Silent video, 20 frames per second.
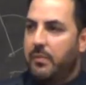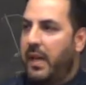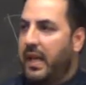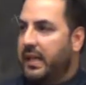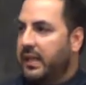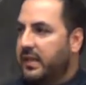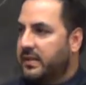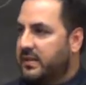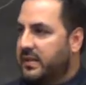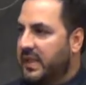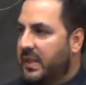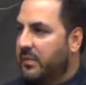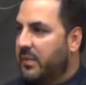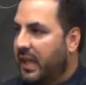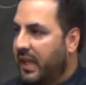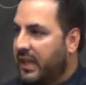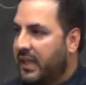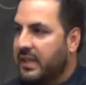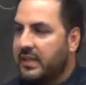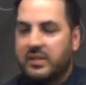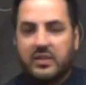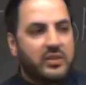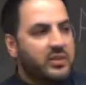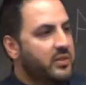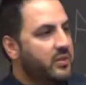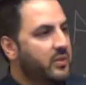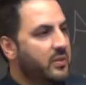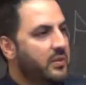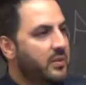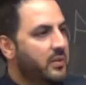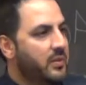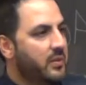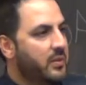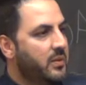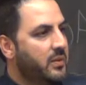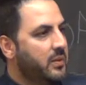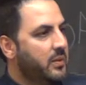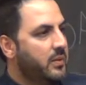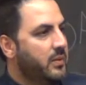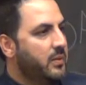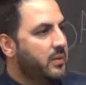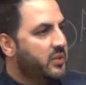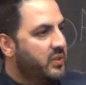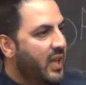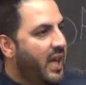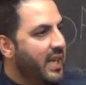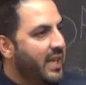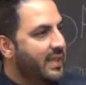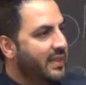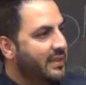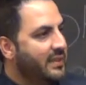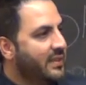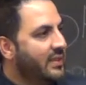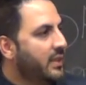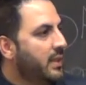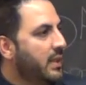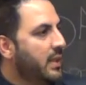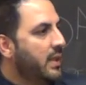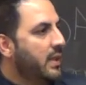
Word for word: and making it seem like it's science.